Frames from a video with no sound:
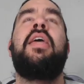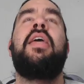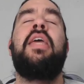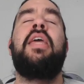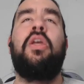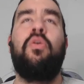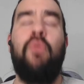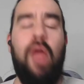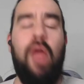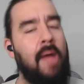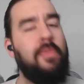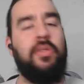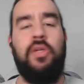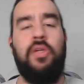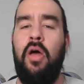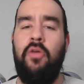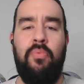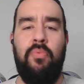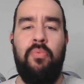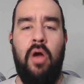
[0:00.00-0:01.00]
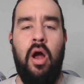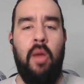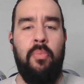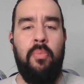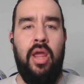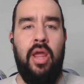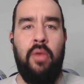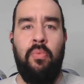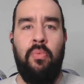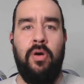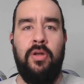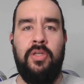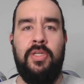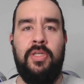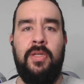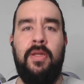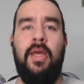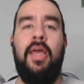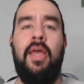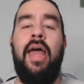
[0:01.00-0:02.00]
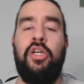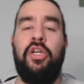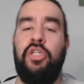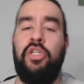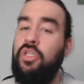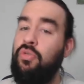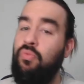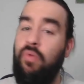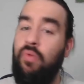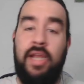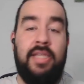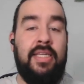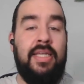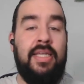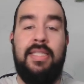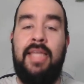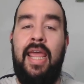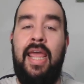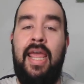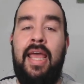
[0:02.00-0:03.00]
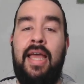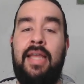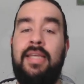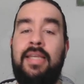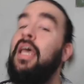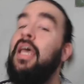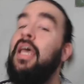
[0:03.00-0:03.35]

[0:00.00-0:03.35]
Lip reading: He grabs Aubrey Edwards as she's raising his hand,